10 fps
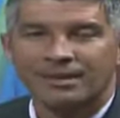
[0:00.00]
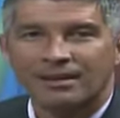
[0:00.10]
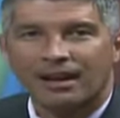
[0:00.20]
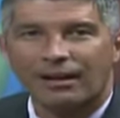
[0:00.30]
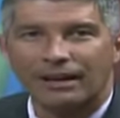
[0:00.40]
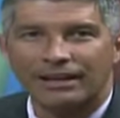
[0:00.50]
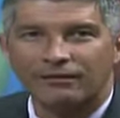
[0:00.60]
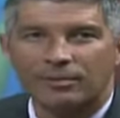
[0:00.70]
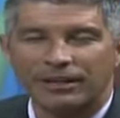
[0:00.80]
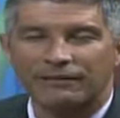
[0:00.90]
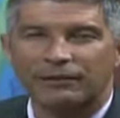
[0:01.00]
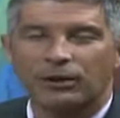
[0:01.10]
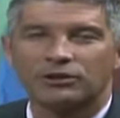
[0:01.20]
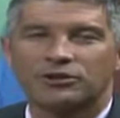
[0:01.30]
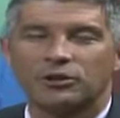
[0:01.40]
All right, everybody, if there are
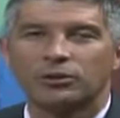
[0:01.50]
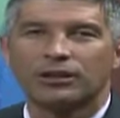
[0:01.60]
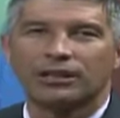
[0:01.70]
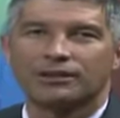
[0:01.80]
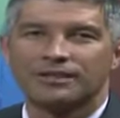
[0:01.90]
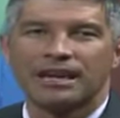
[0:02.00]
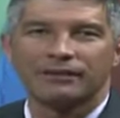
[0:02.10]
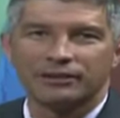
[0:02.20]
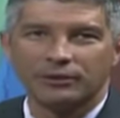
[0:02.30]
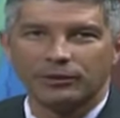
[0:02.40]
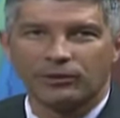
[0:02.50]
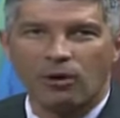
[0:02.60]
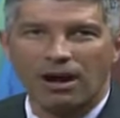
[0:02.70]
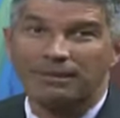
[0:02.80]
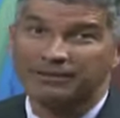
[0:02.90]
two colors having to do with
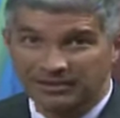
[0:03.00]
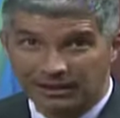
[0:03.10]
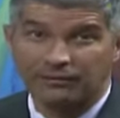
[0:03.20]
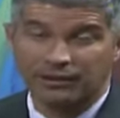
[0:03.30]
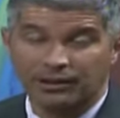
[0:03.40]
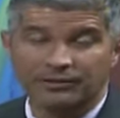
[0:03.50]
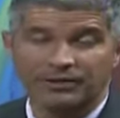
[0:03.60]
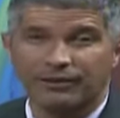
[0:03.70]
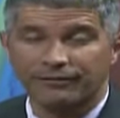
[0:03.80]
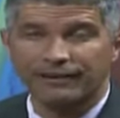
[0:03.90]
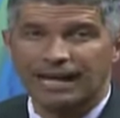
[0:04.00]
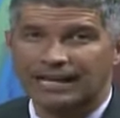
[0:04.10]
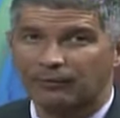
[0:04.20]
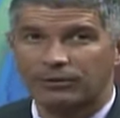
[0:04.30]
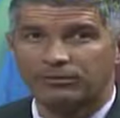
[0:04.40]
Guam outside of the colors of our flag, it
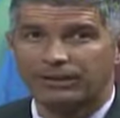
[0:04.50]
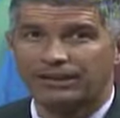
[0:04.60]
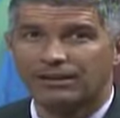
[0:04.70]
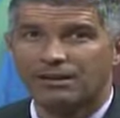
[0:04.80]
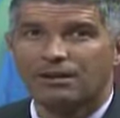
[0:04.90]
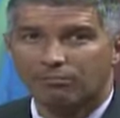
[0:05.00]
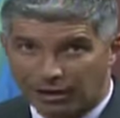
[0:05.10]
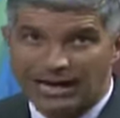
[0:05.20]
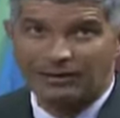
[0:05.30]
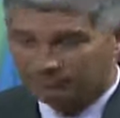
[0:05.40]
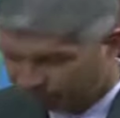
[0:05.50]
would be brown,